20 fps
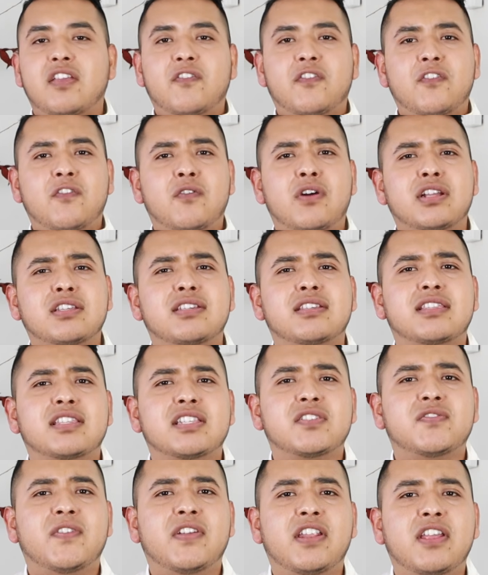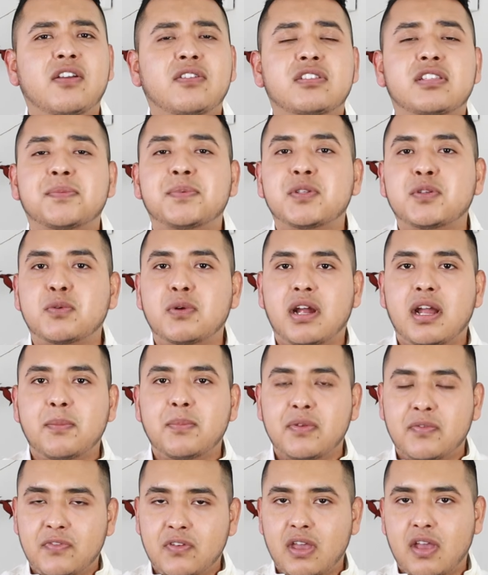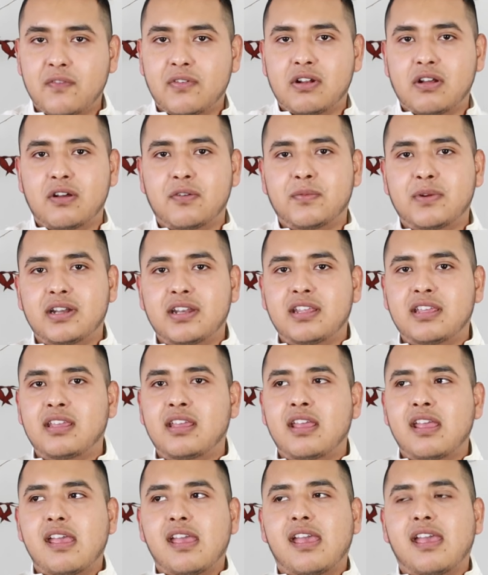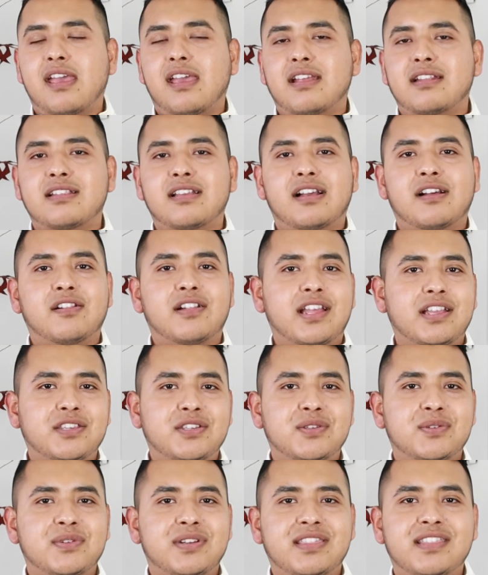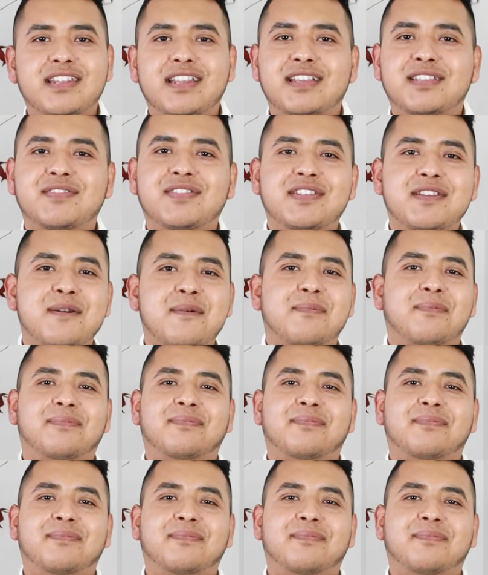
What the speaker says: you for watching this video. Subscribe if you haven't already, and I'll catch you in the next video.